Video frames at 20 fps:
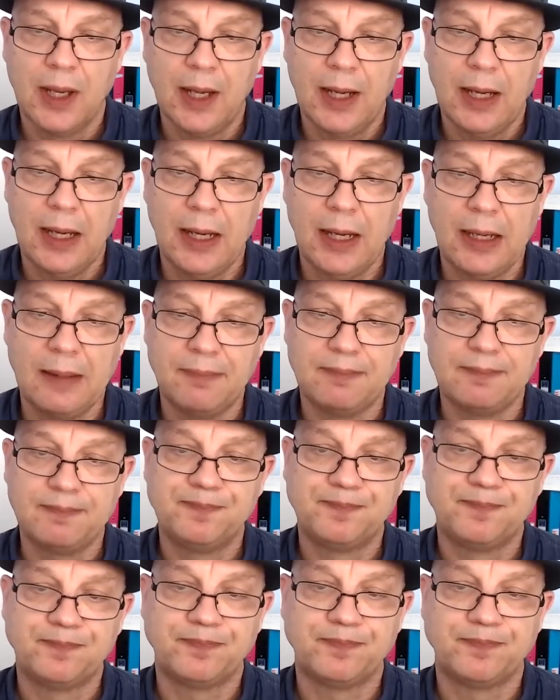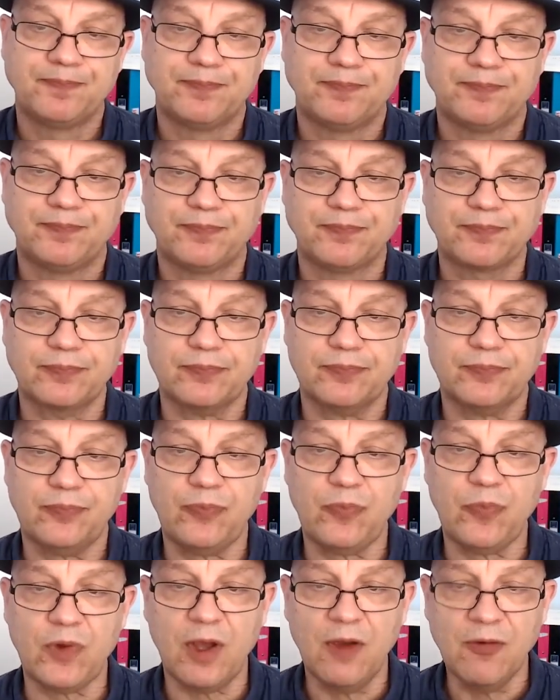
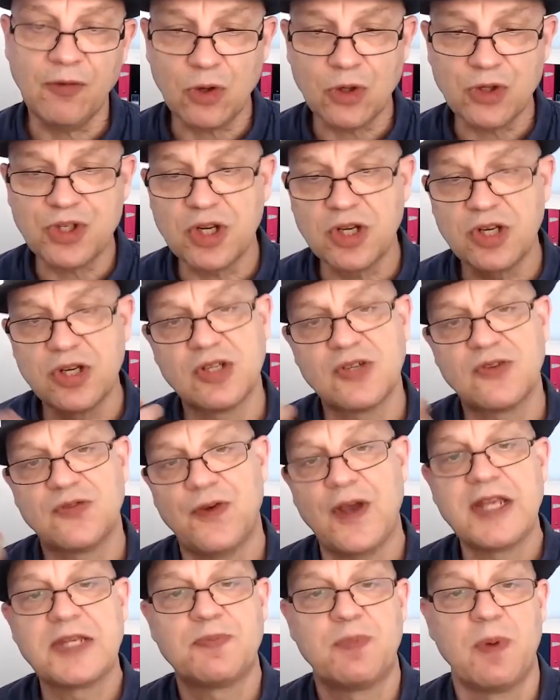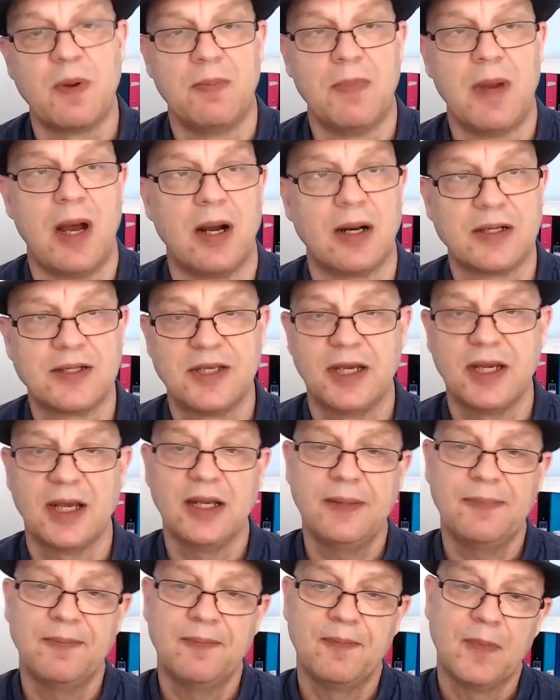Of course, you can use Facebook
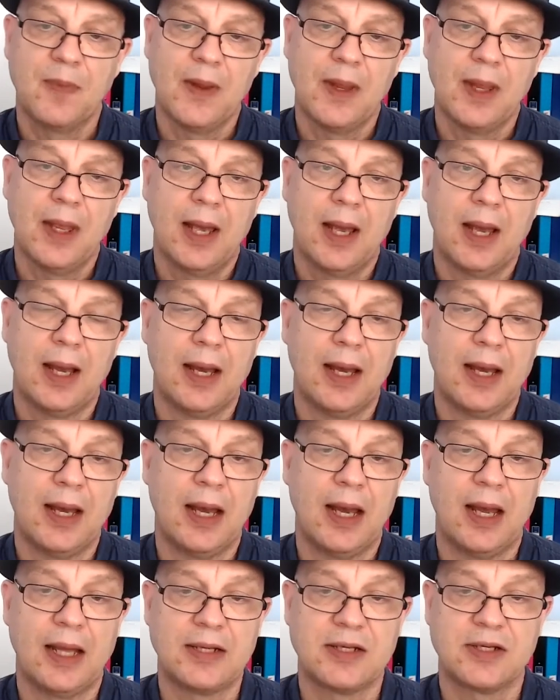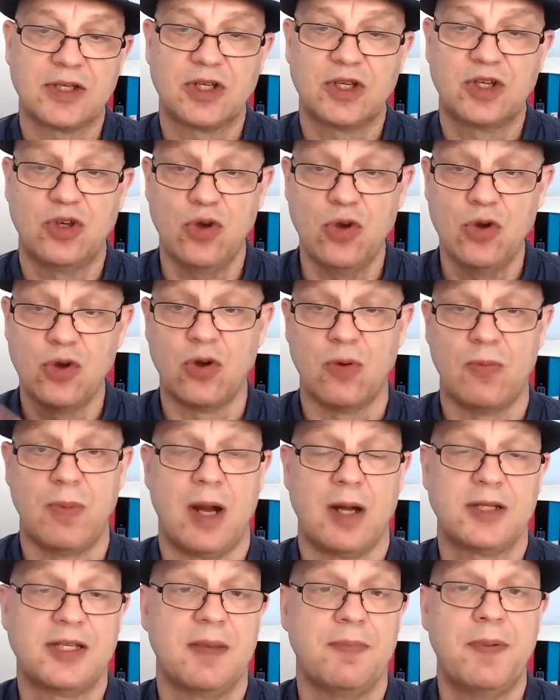marketing and Google
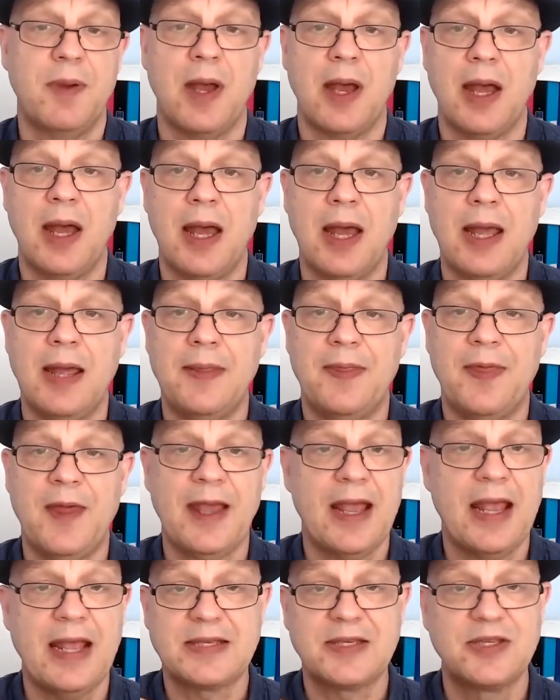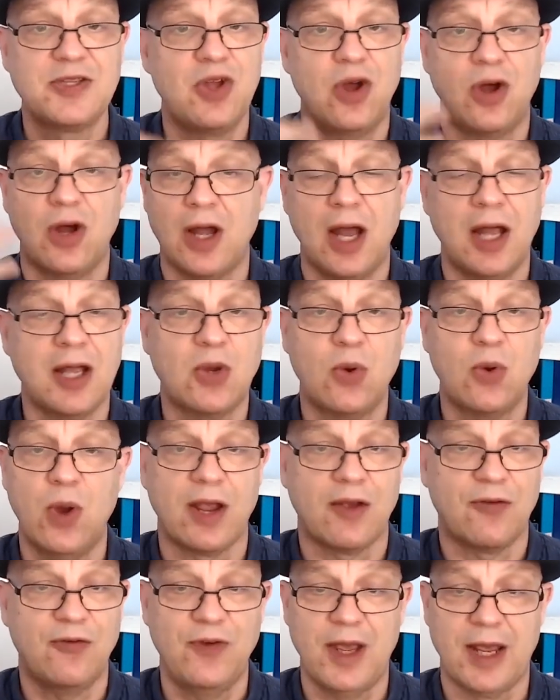marketing, but that is not a
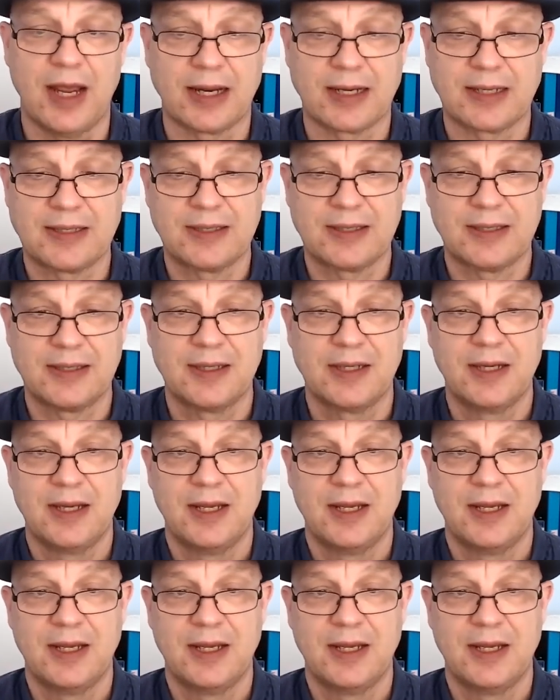quick fix